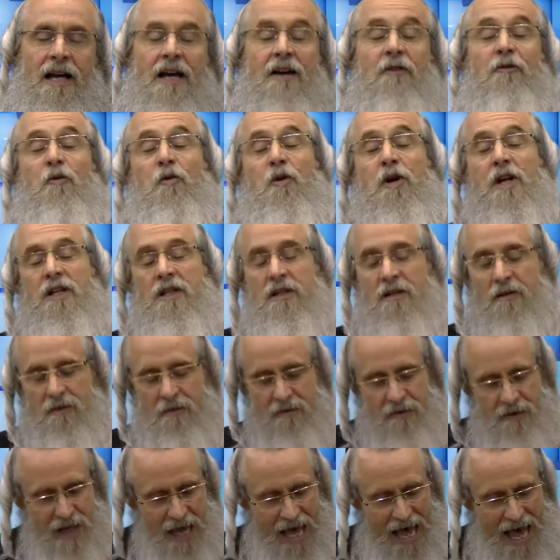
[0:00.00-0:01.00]
If we
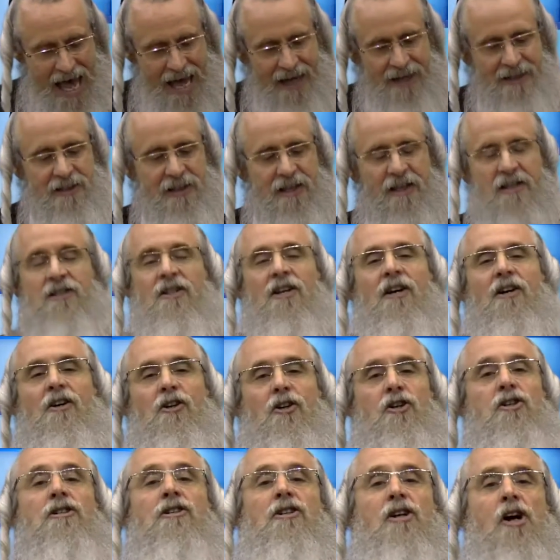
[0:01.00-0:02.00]
act as a
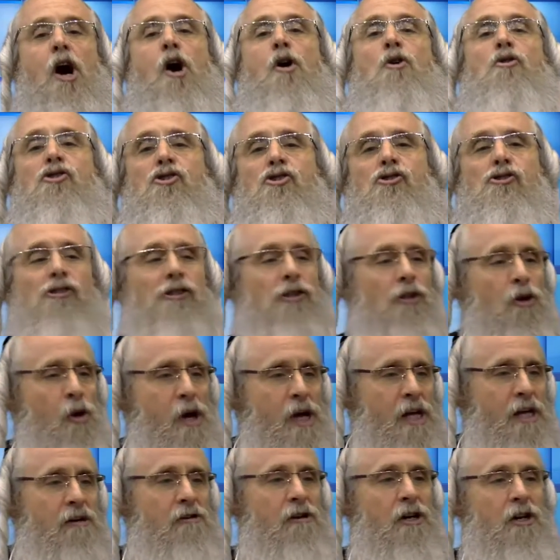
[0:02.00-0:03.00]
good kosher
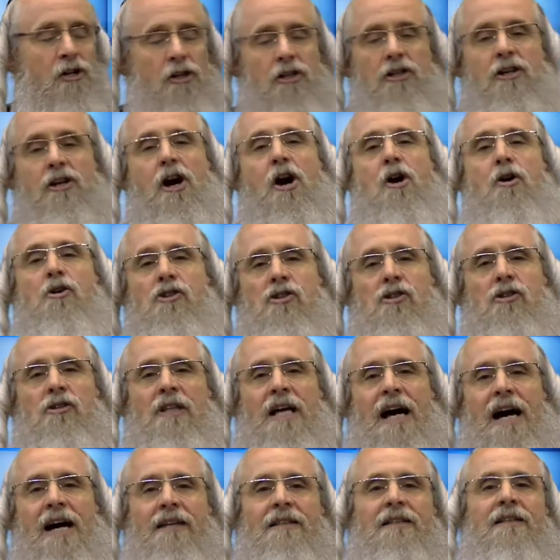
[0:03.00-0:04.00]
lawyer, a good kosher
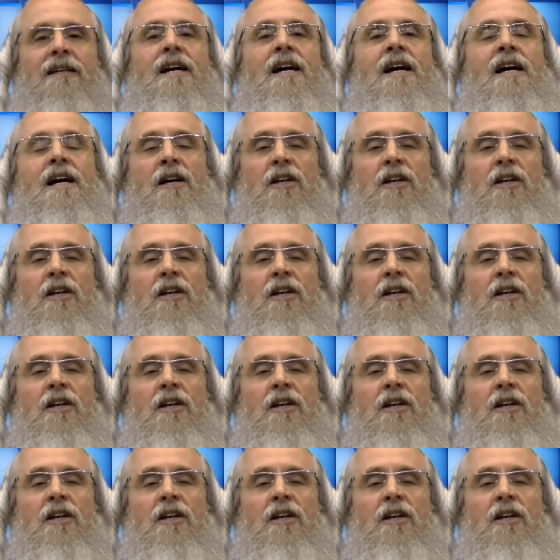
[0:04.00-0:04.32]
doctor,